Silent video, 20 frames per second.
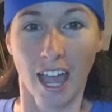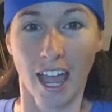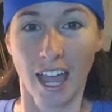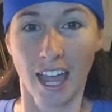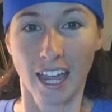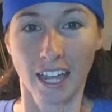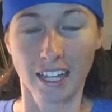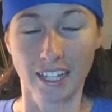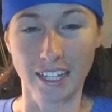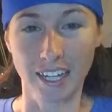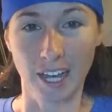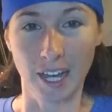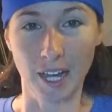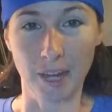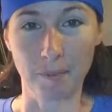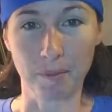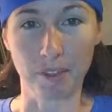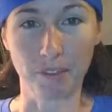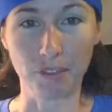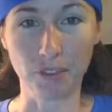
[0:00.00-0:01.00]
And
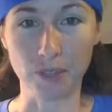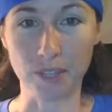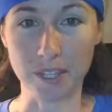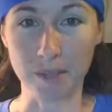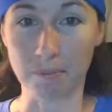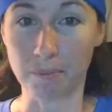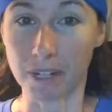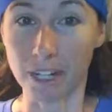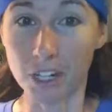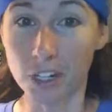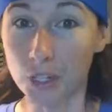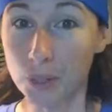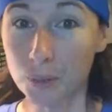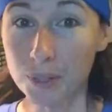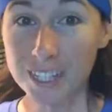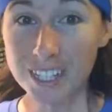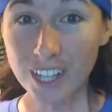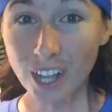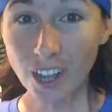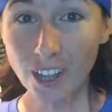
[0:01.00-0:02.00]
if you submitted your
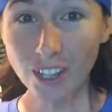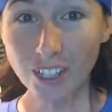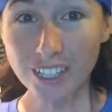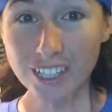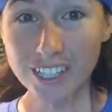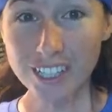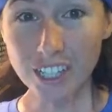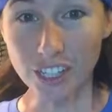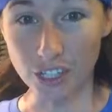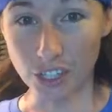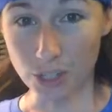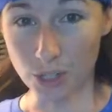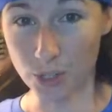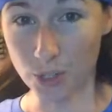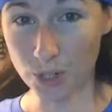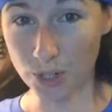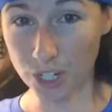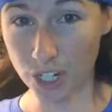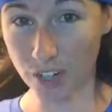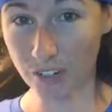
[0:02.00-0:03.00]
results,
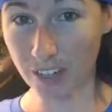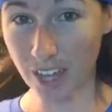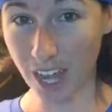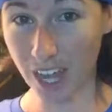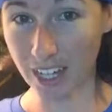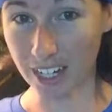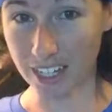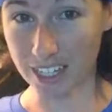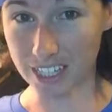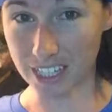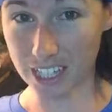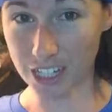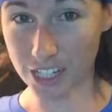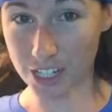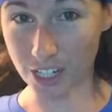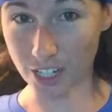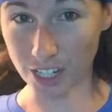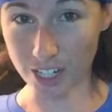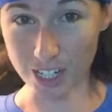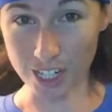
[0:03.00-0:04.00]
you should have gotten a
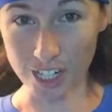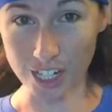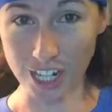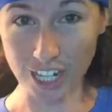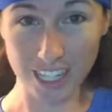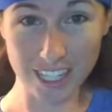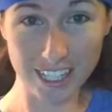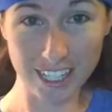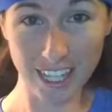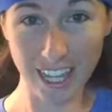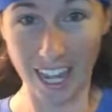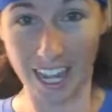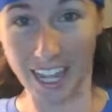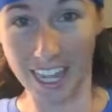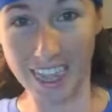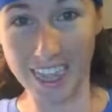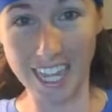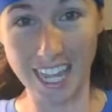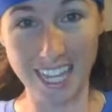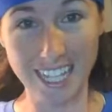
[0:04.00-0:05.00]
t-shirt just
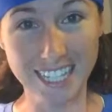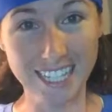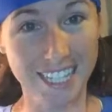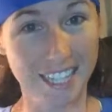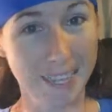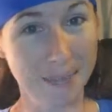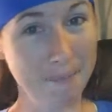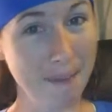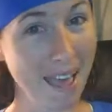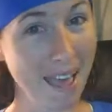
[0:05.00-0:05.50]
like this in the